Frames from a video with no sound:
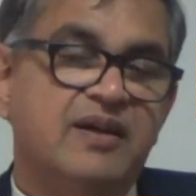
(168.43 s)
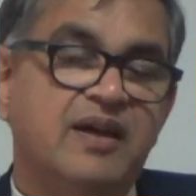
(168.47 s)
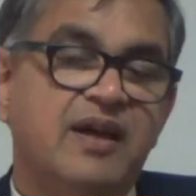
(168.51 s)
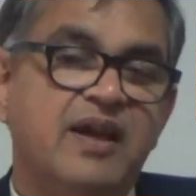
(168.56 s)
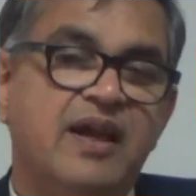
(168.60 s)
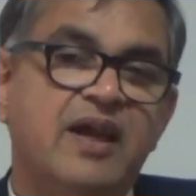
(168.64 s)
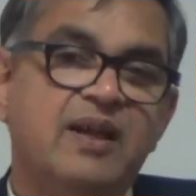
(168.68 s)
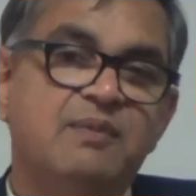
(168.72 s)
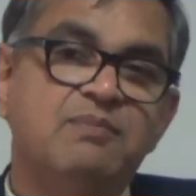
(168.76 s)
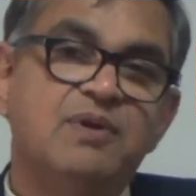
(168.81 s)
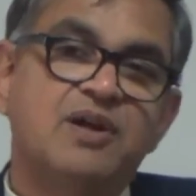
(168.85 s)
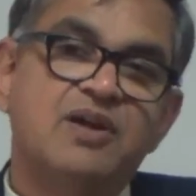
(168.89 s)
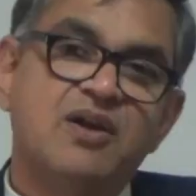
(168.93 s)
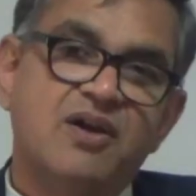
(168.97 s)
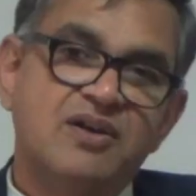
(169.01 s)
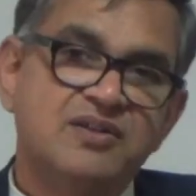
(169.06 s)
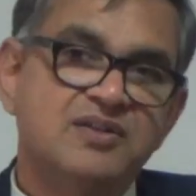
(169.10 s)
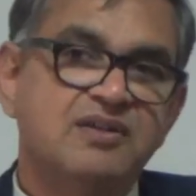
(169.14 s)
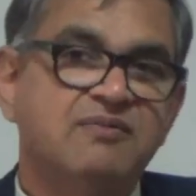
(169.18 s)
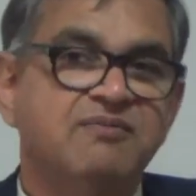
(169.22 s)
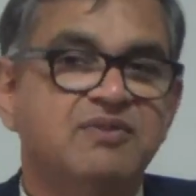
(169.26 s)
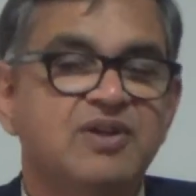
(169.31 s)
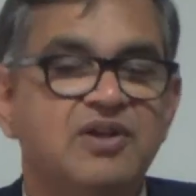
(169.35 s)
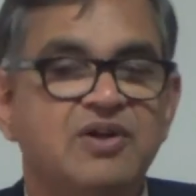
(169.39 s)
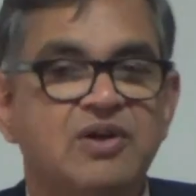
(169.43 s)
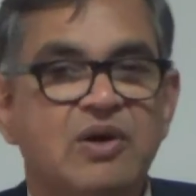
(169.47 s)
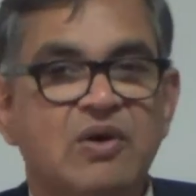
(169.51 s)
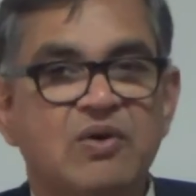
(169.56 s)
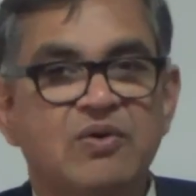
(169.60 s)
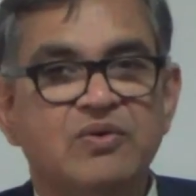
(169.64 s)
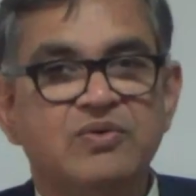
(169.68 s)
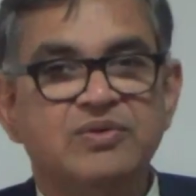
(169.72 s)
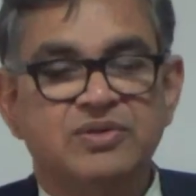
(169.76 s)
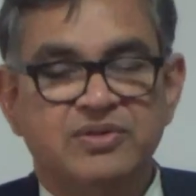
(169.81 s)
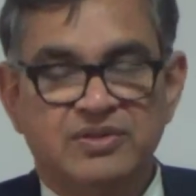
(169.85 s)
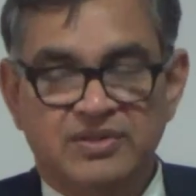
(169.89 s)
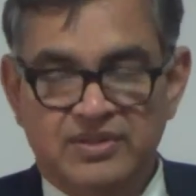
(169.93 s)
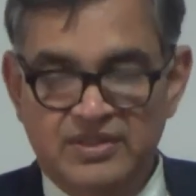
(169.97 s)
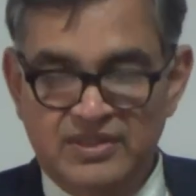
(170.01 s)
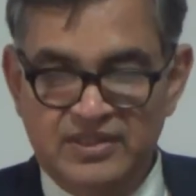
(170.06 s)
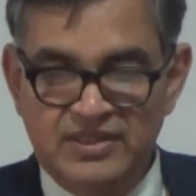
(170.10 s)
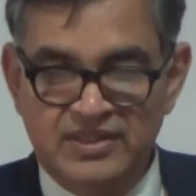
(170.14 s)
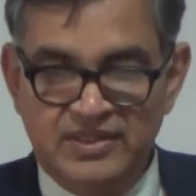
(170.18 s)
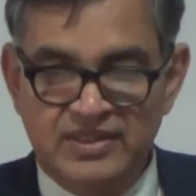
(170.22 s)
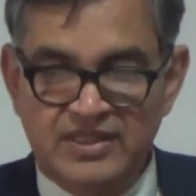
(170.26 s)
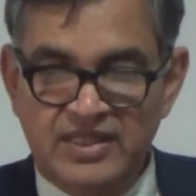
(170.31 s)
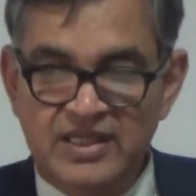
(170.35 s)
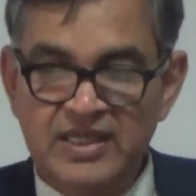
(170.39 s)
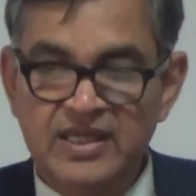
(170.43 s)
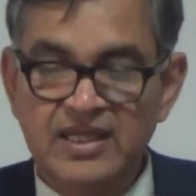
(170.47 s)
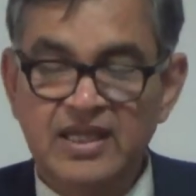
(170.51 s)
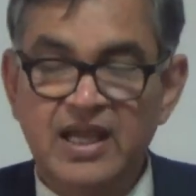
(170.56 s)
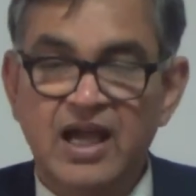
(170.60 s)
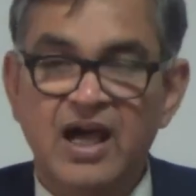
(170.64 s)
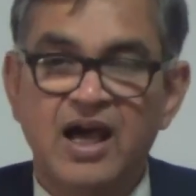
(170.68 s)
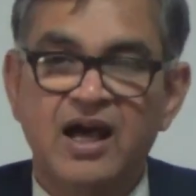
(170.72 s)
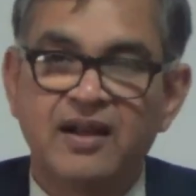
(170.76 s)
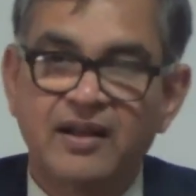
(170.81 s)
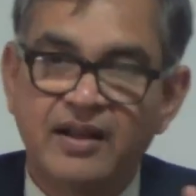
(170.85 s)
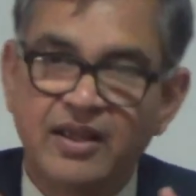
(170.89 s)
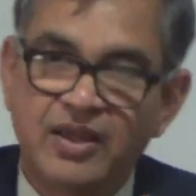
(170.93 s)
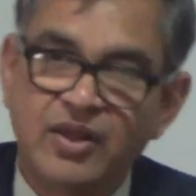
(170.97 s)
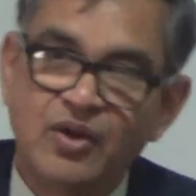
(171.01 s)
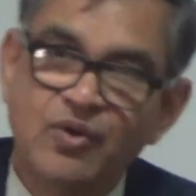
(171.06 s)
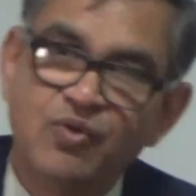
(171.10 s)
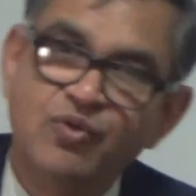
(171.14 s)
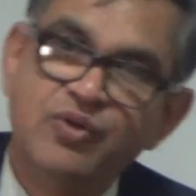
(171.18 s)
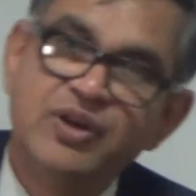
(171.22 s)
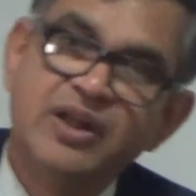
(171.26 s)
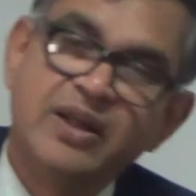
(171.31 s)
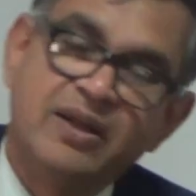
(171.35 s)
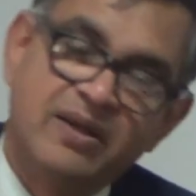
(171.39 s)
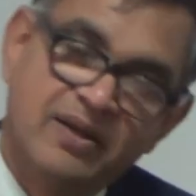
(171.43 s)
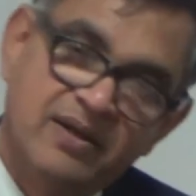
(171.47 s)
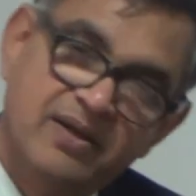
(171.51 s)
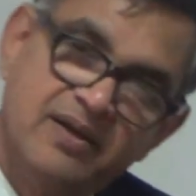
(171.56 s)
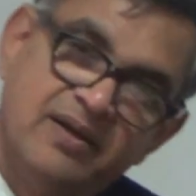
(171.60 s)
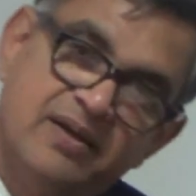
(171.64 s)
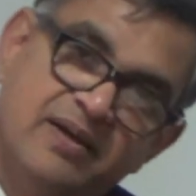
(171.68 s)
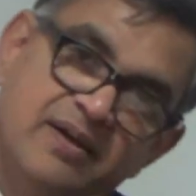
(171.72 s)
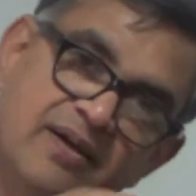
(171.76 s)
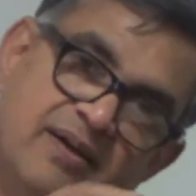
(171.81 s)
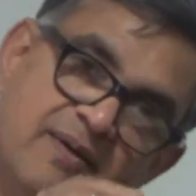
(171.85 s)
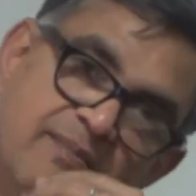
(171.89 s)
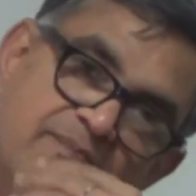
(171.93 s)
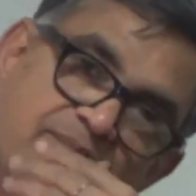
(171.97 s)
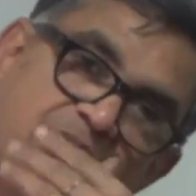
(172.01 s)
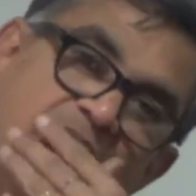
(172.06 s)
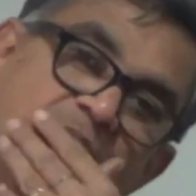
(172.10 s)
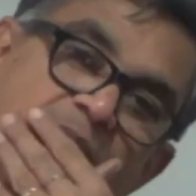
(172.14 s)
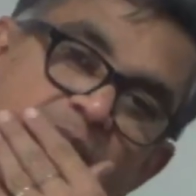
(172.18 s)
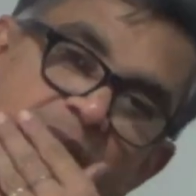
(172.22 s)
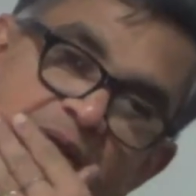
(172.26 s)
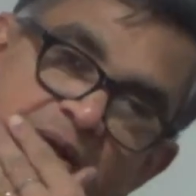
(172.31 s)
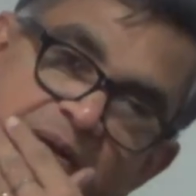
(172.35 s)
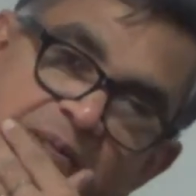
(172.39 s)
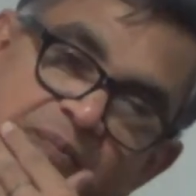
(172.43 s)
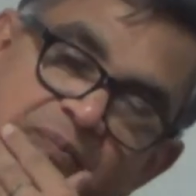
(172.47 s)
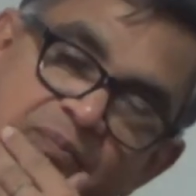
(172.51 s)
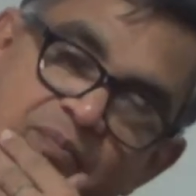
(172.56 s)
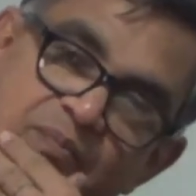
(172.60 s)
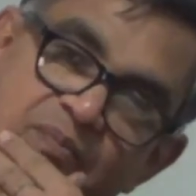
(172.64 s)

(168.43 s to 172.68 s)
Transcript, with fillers: And because of the growth, they are recruiting people